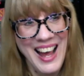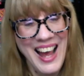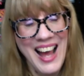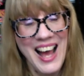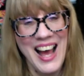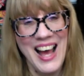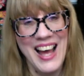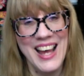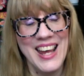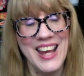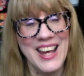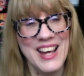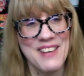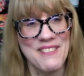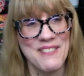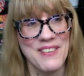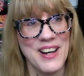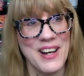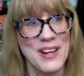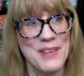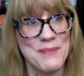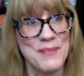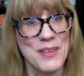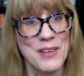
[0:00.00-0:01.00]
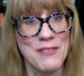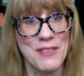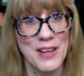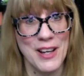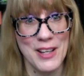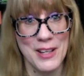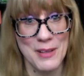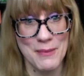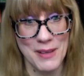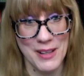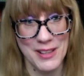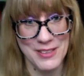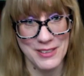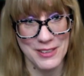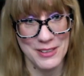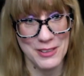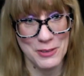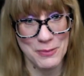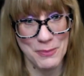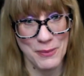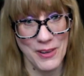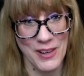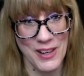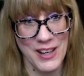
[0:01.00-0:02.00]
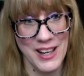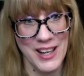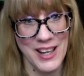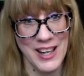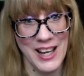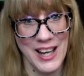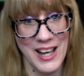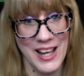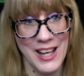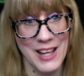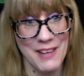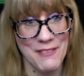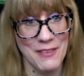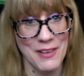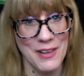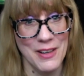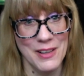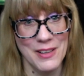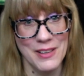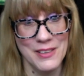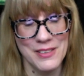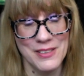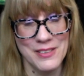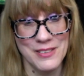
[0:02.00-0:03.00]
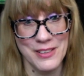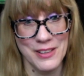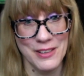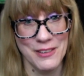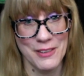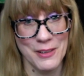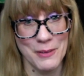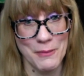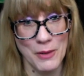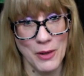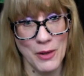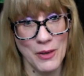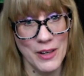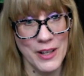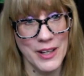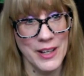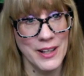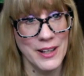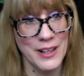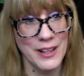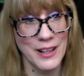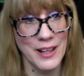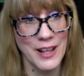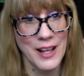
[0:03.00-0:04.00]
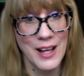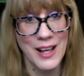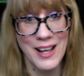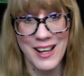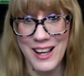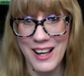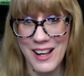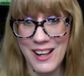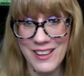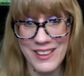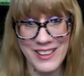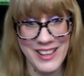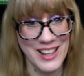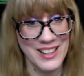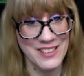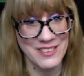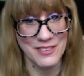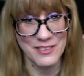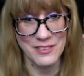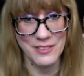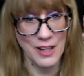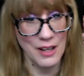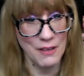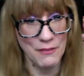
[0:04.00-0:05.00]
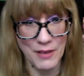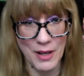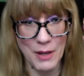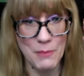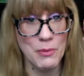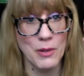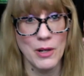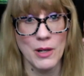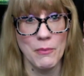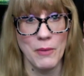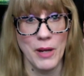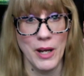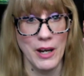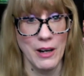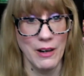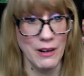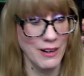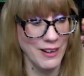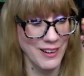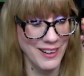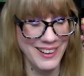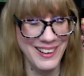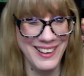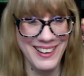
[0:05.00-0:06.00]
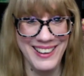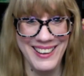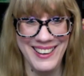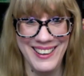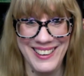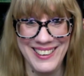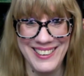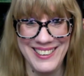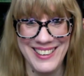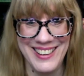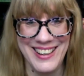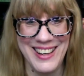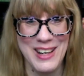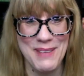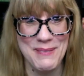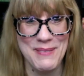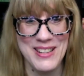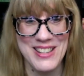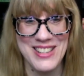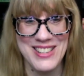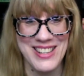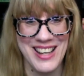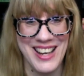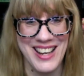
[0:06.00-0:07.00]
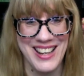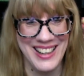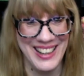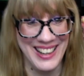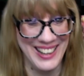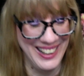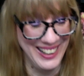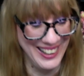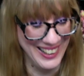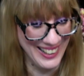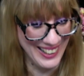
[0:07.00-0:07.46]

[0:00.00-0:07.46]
I have a volumizing spray. I have a serum oil, all kinds of stuff I put on my hair to keep it shiny.